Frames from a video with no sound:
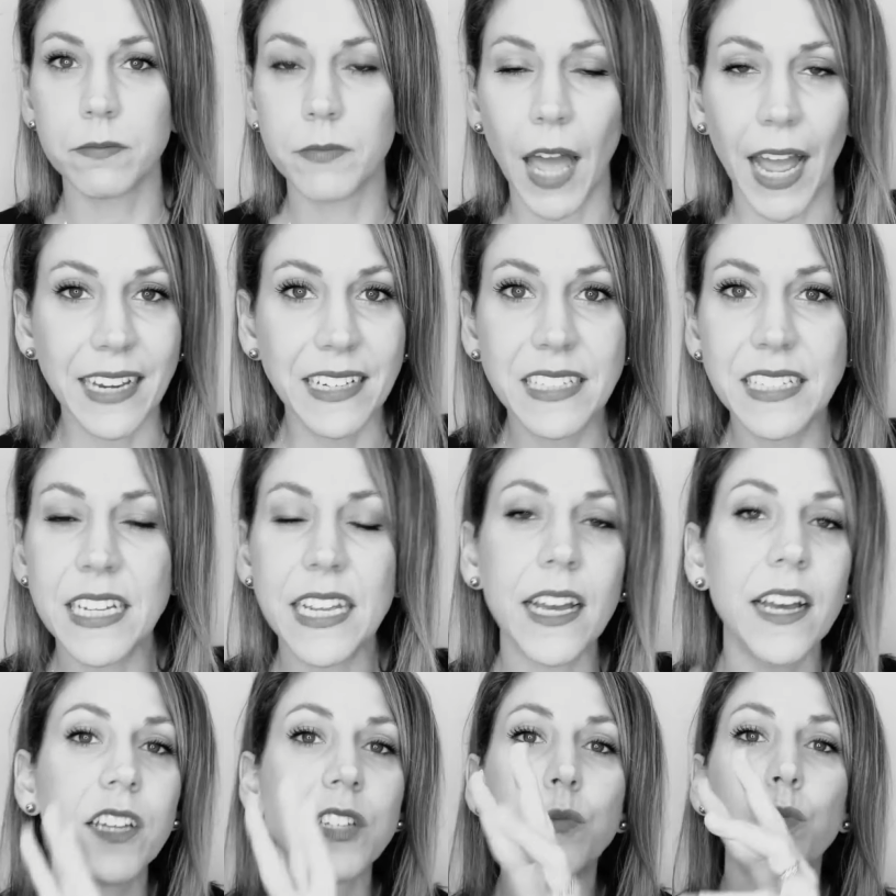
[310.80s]

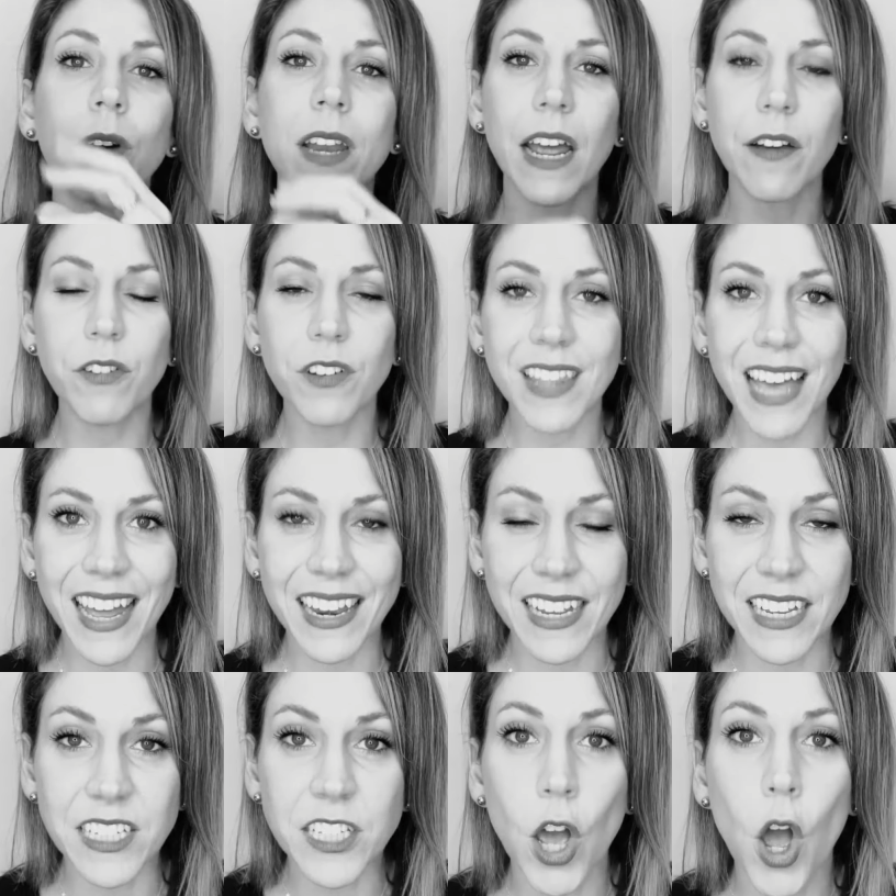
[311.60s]
ideas, whatever
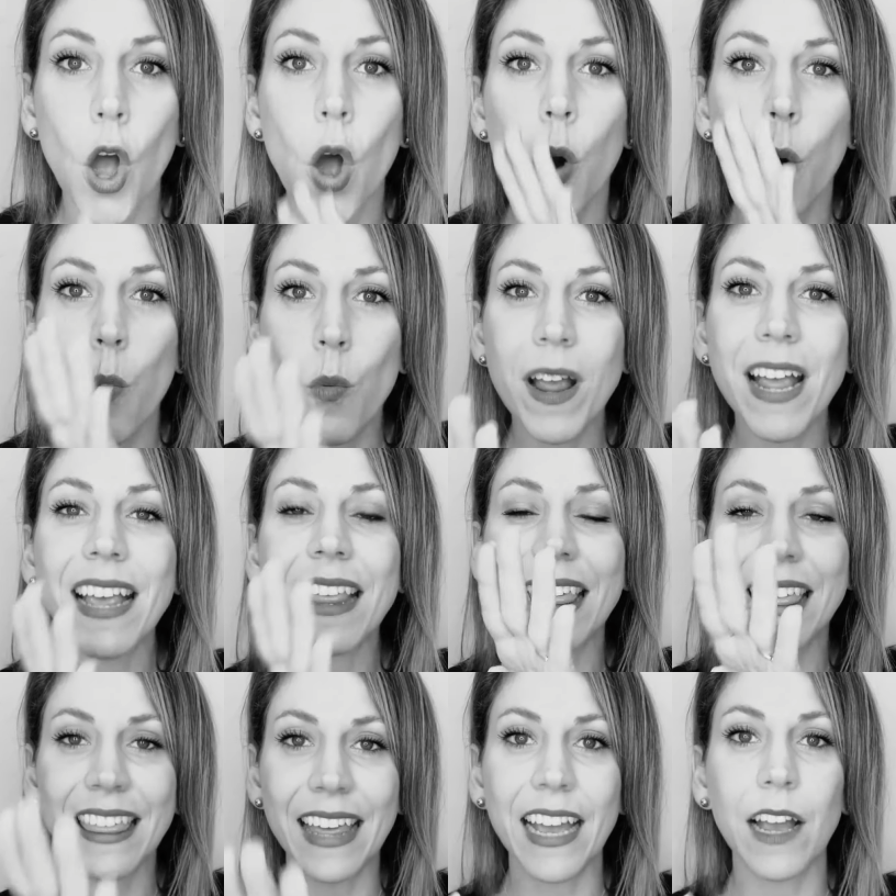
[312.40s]
that is, we
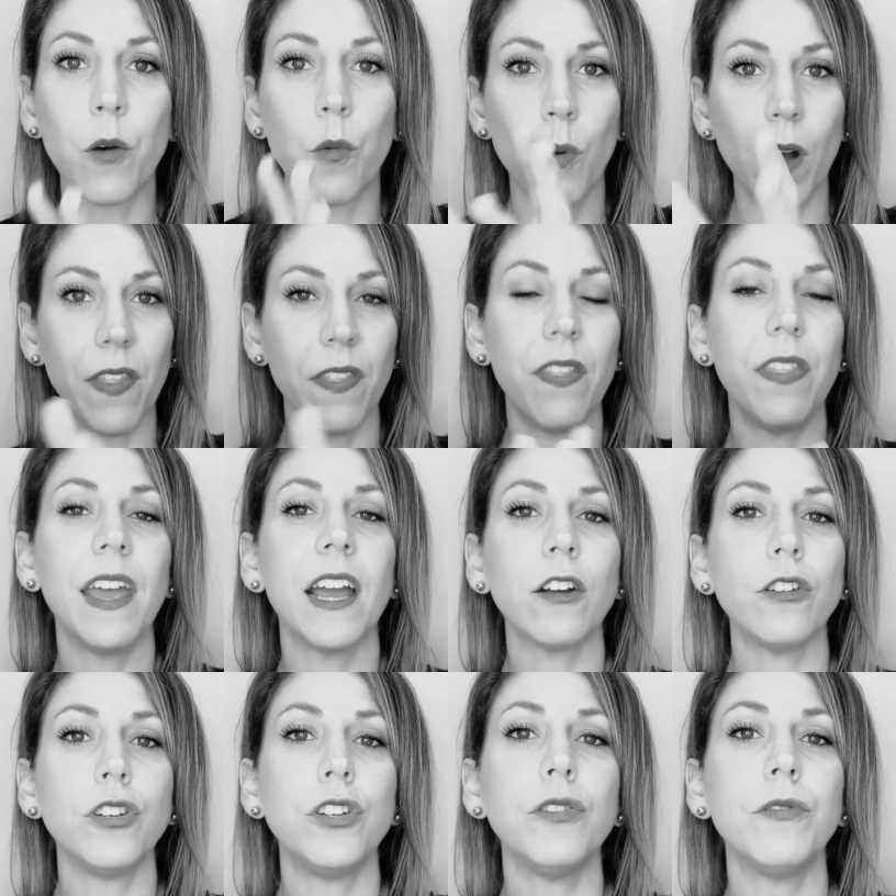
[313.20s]
think what
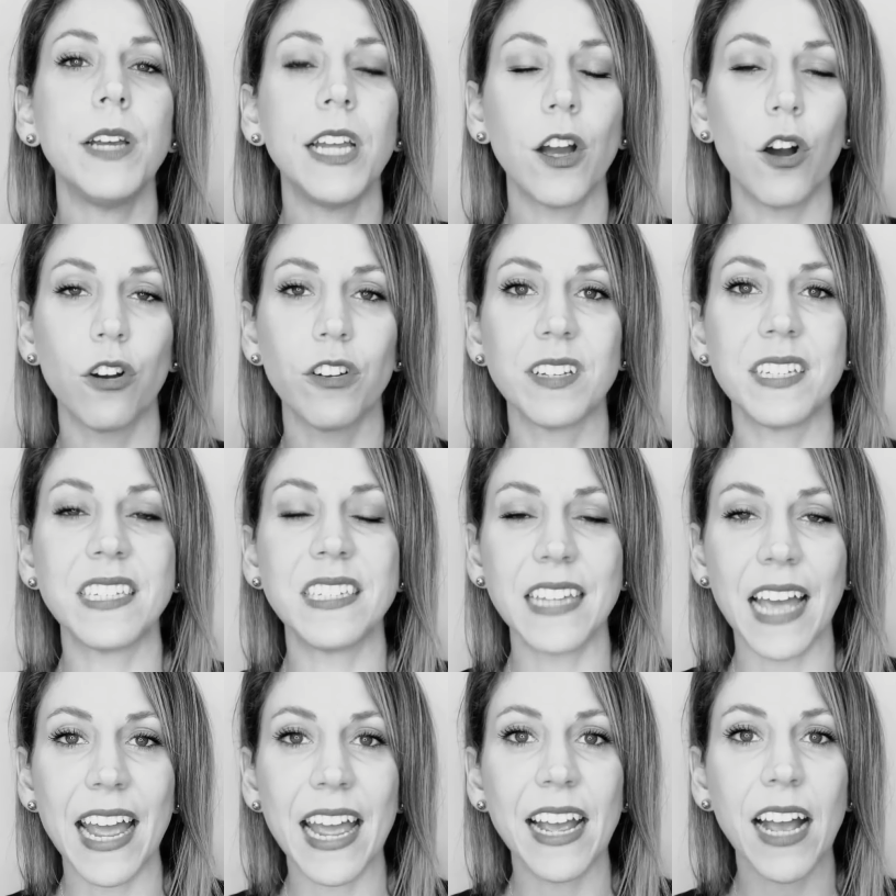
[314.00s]
they're doing or
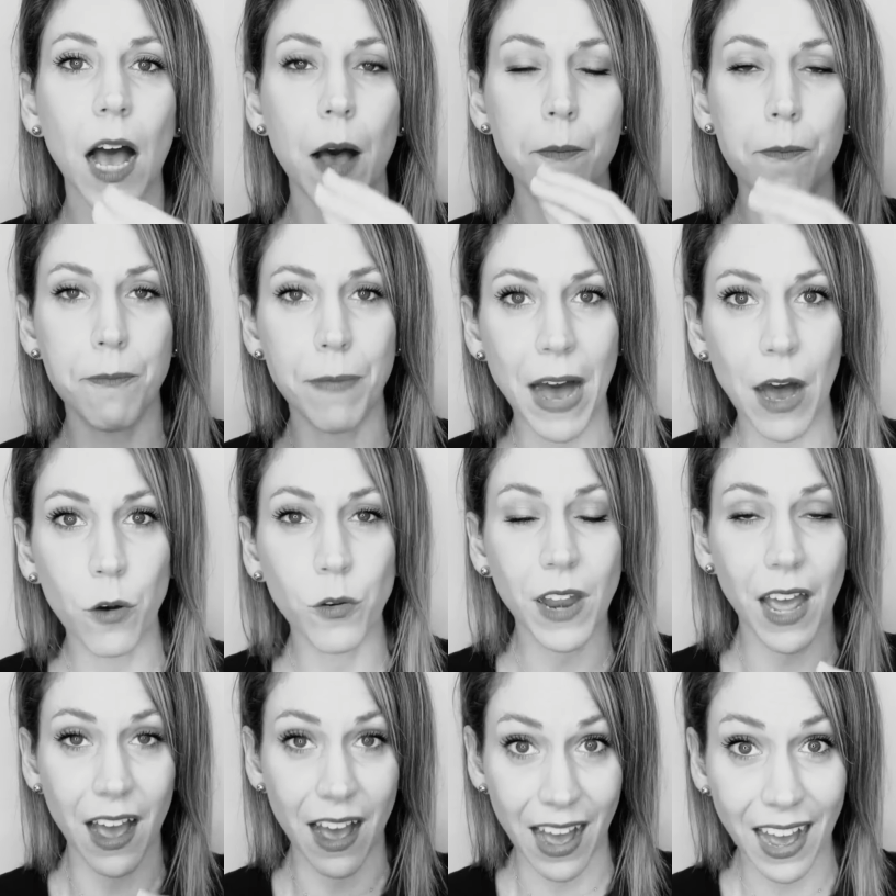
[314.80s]
saying
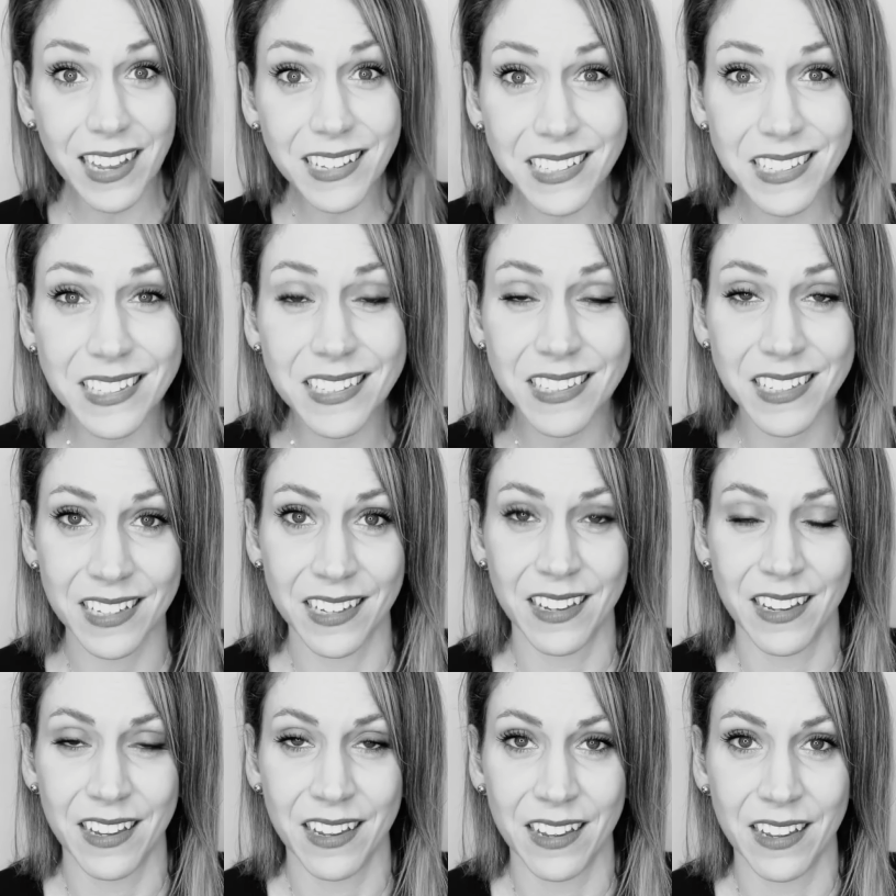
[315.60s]
about us
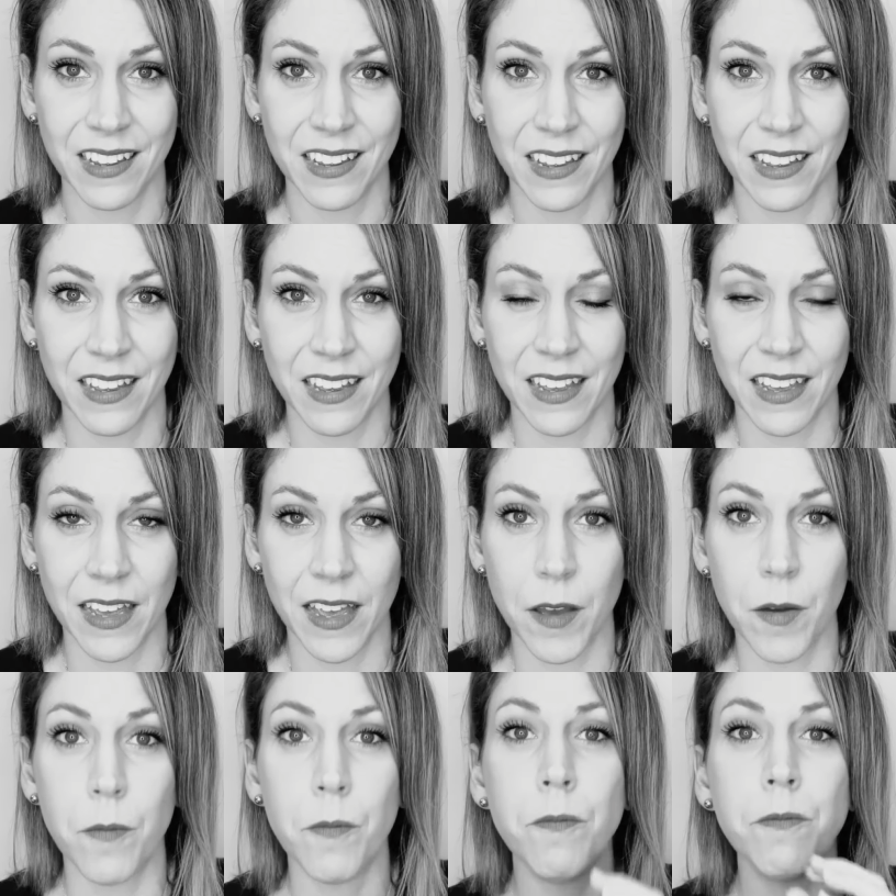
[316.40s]

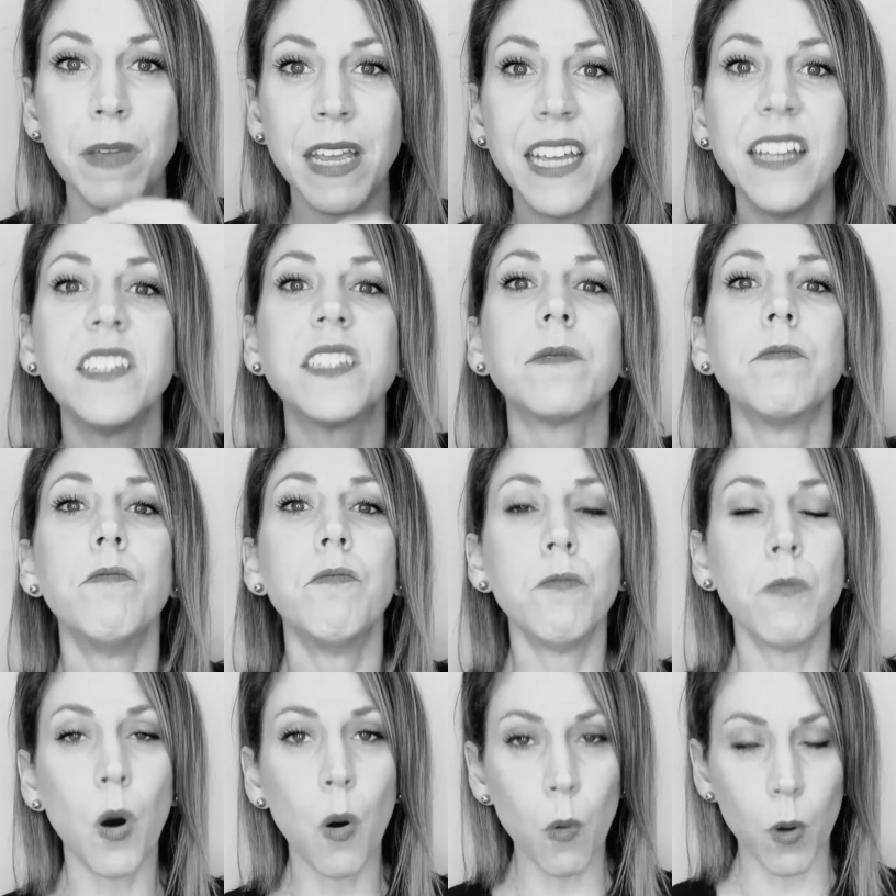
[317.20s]
means
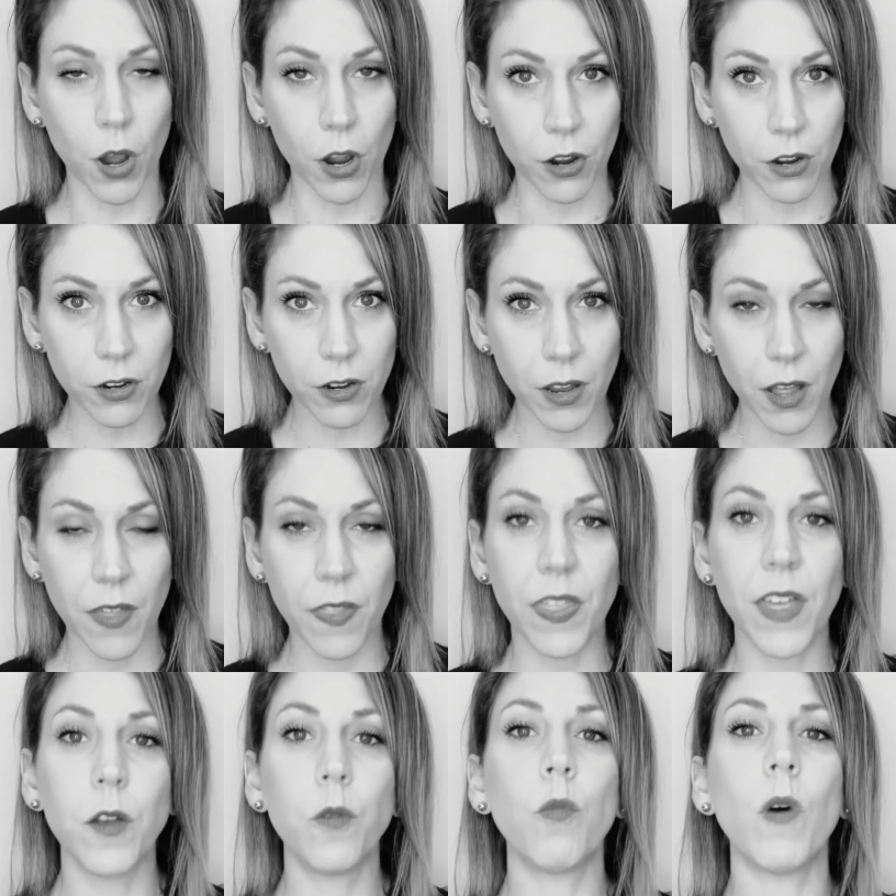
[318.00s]
more
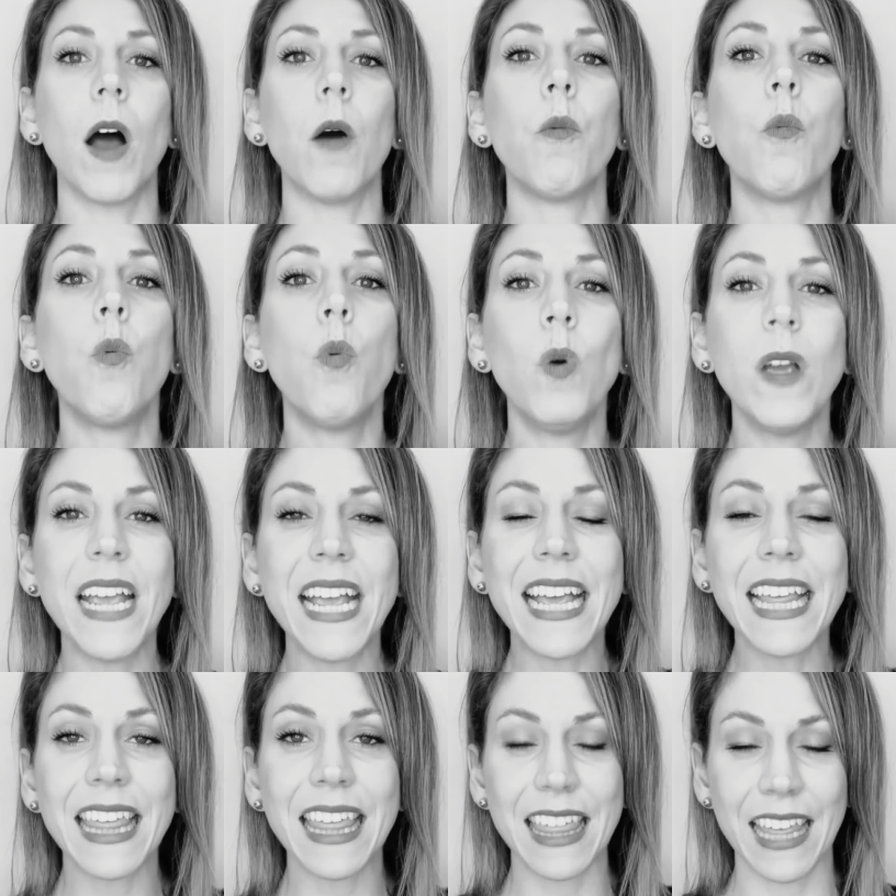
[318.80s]
than what
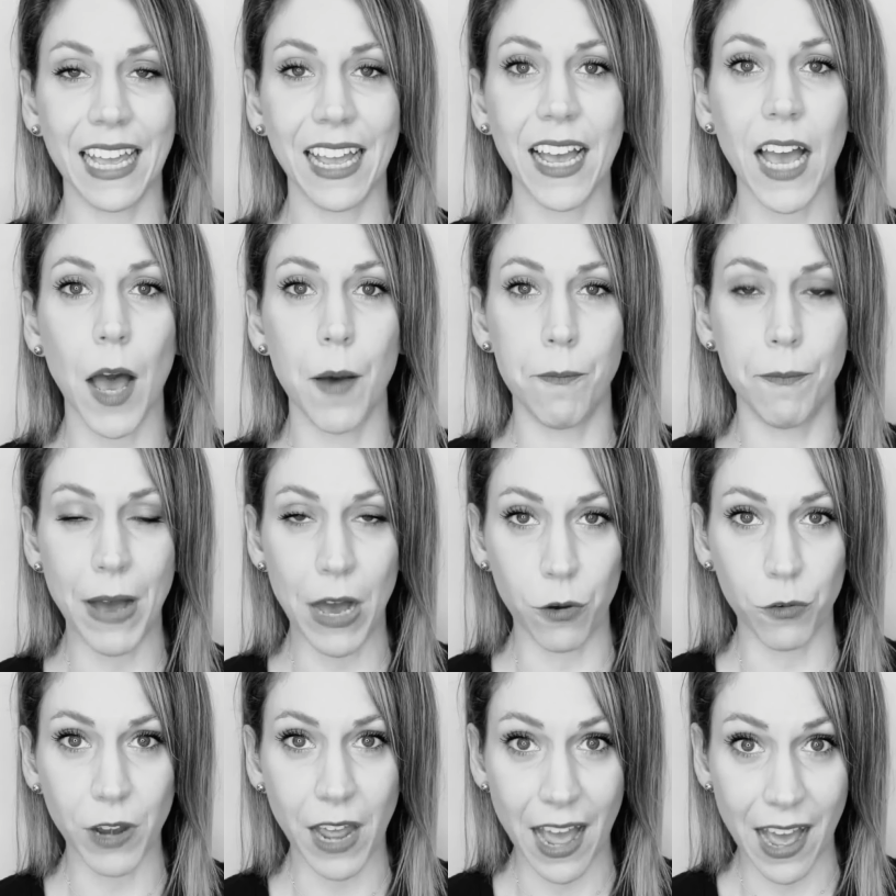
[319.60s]
we think
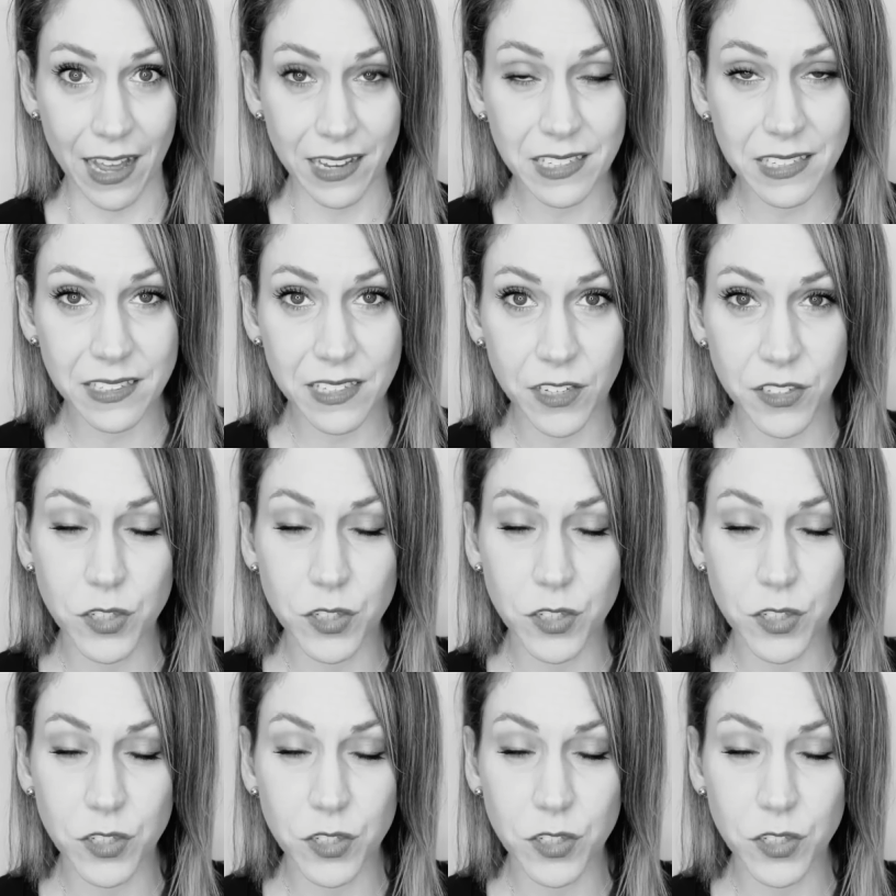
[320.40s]
about us.